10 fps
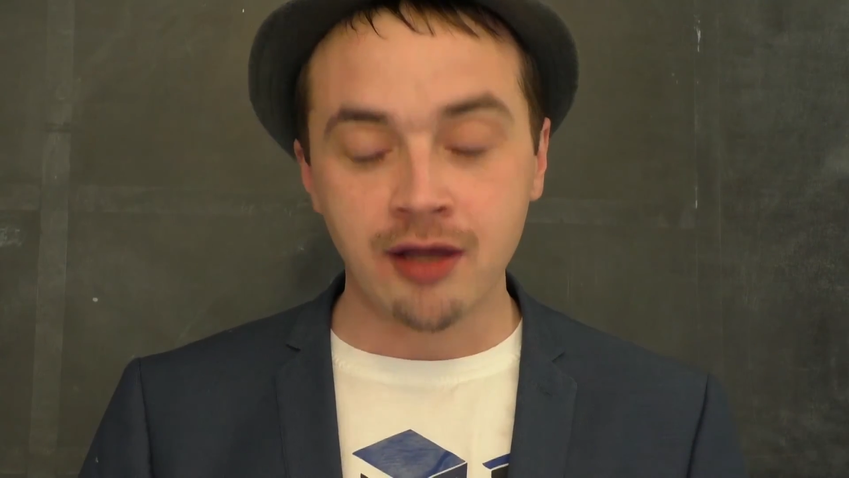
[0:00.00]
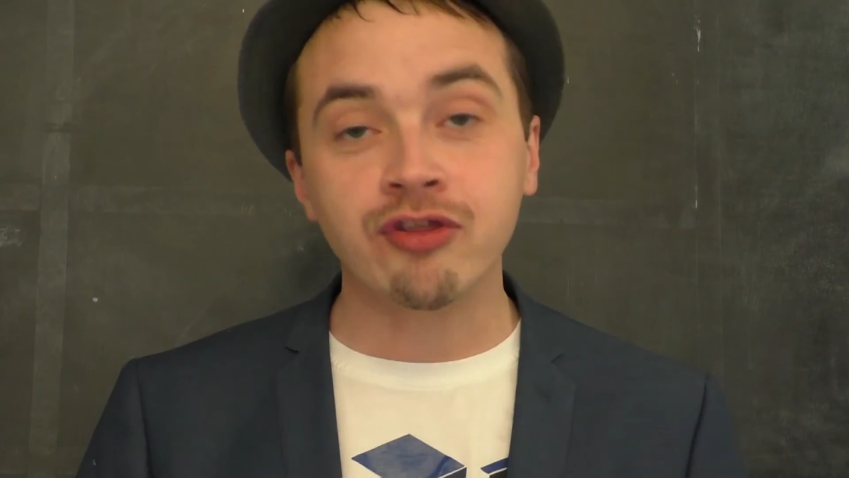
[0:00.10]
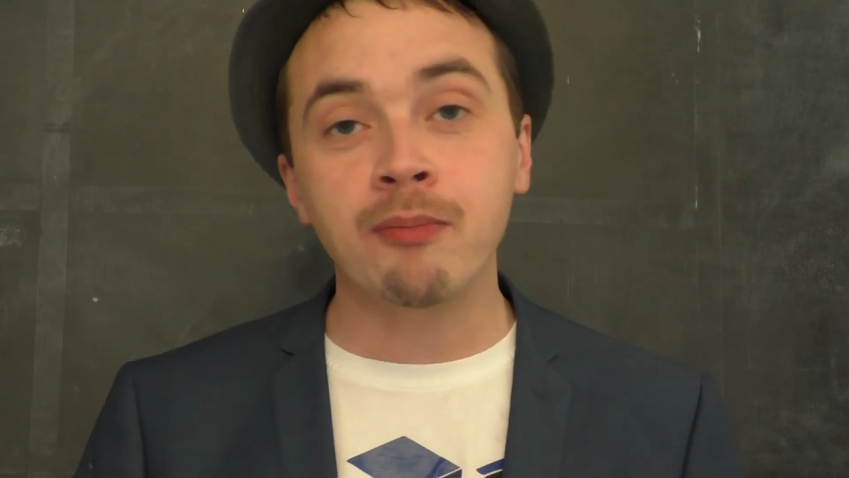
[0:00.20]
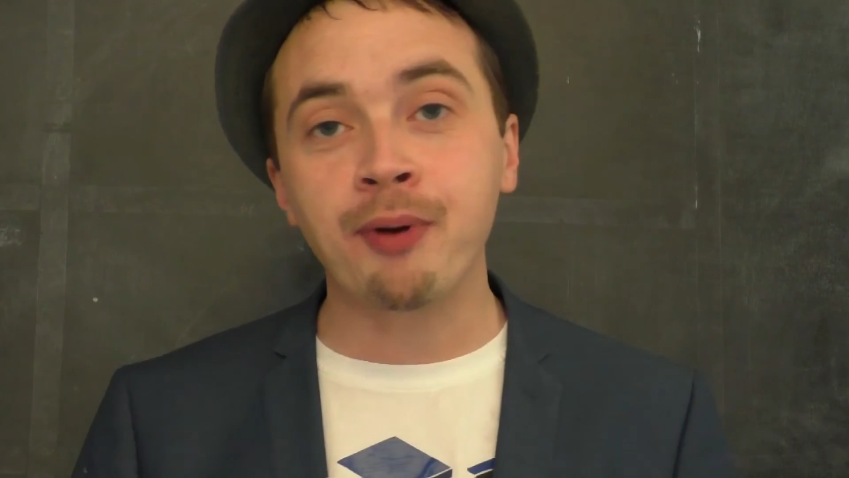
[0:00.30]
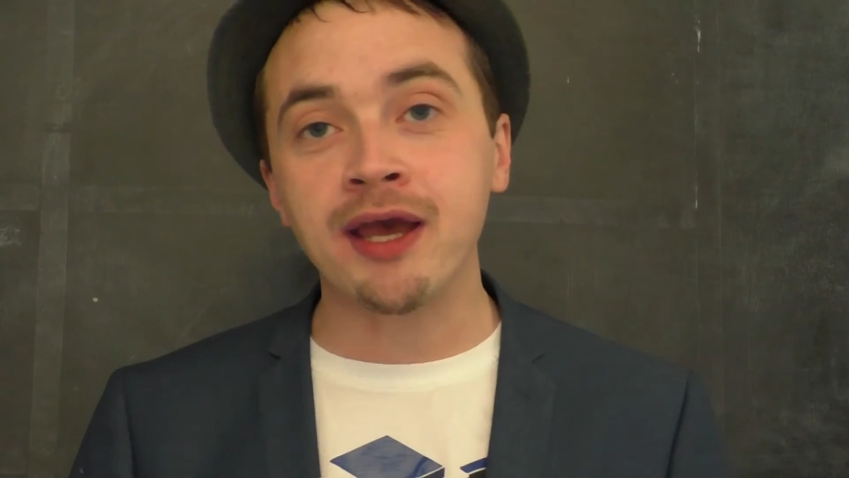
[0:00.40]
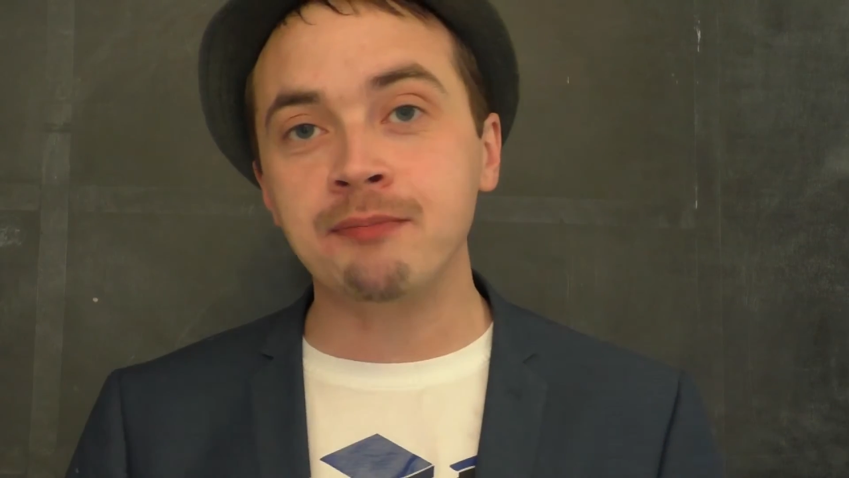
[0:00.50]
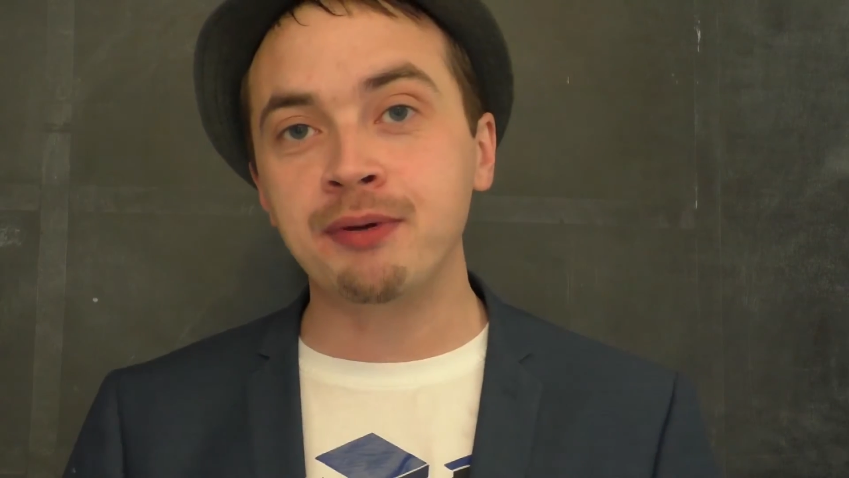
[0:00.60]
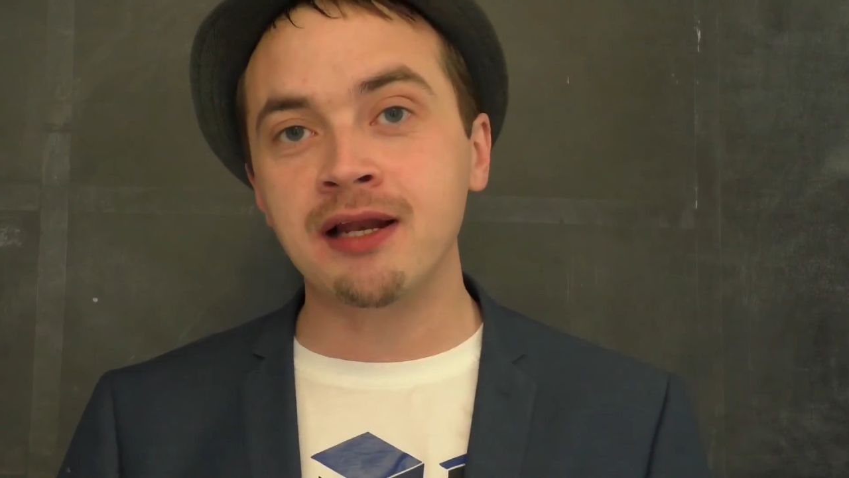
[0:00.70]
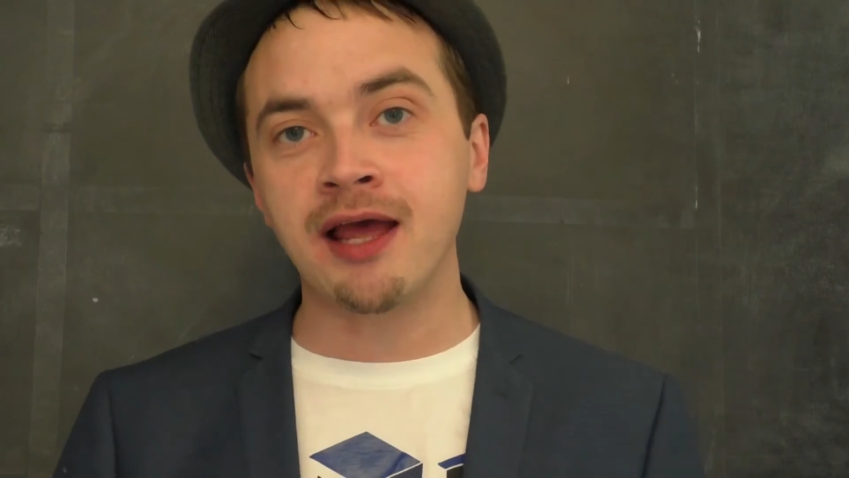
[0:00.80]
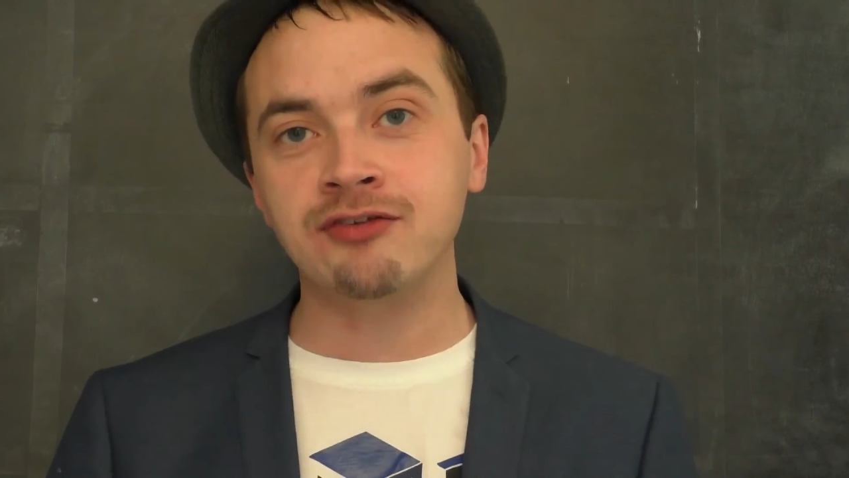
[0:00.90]
The
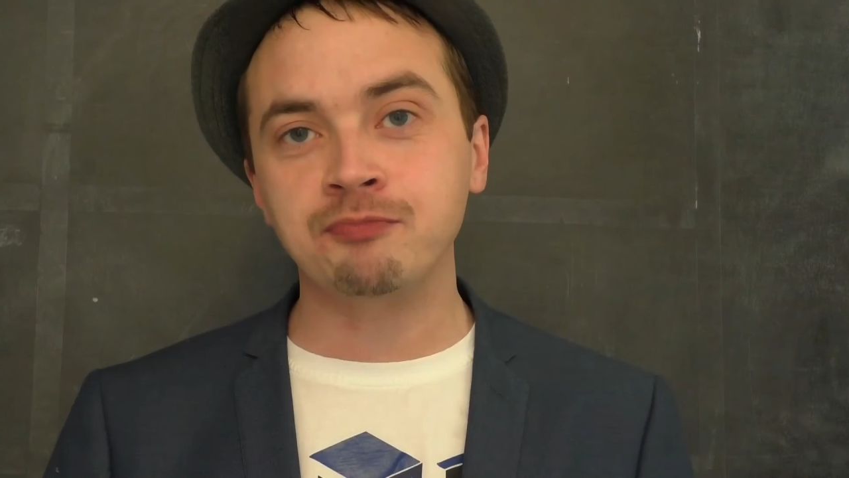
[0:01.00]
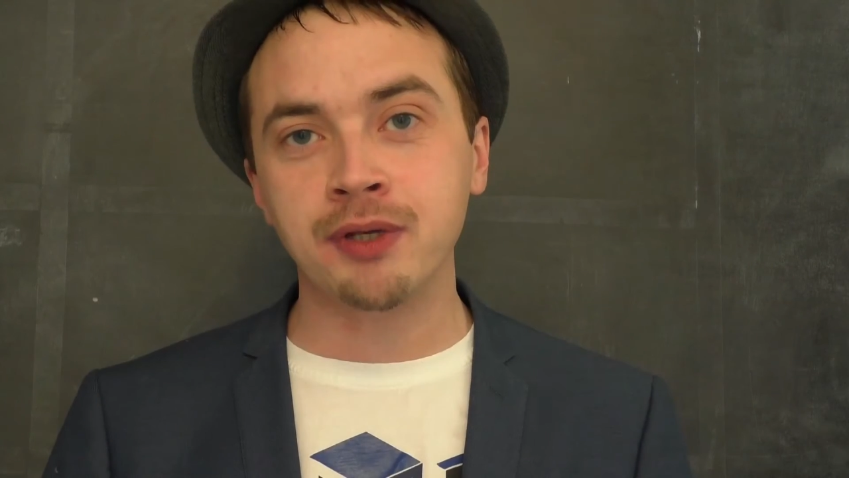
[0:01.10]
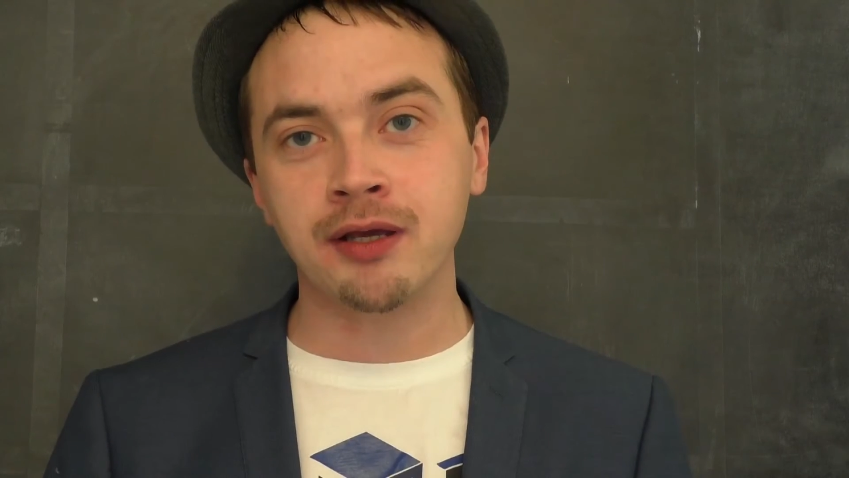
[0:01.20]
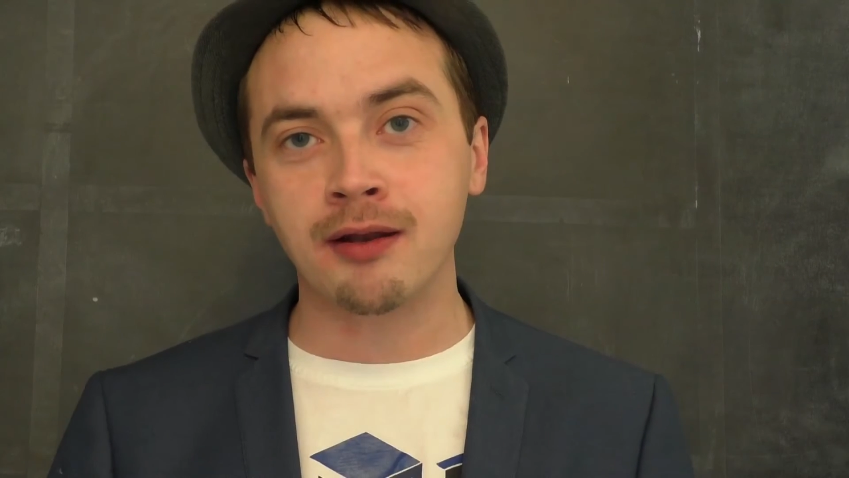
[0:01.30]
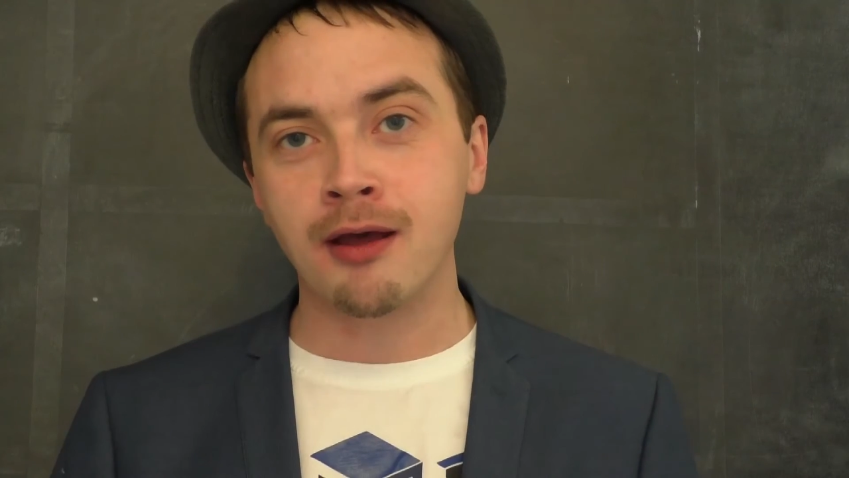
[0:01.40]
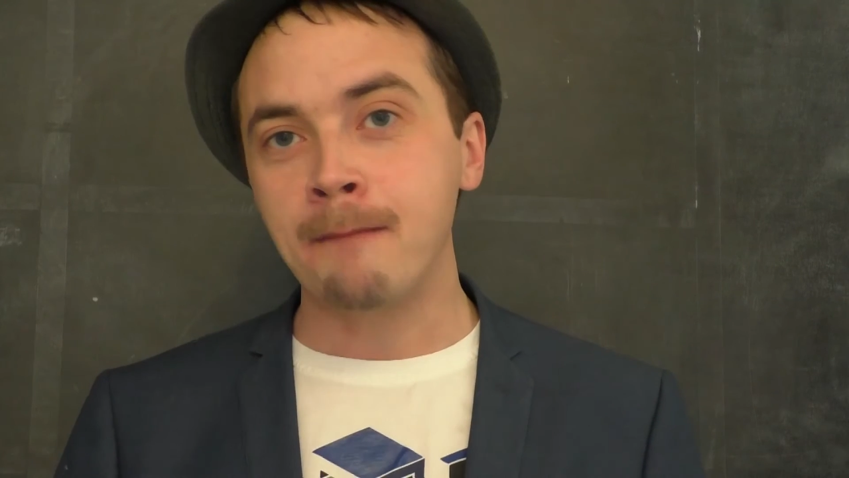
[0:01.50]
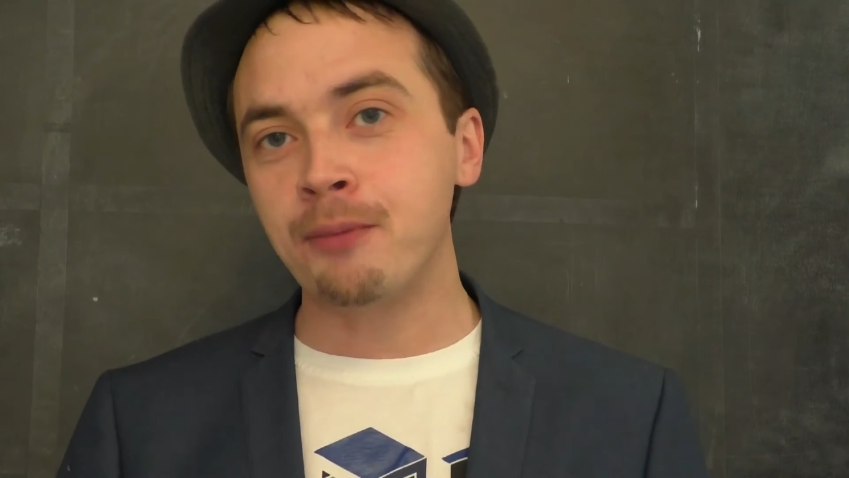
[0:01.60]
baby lesbian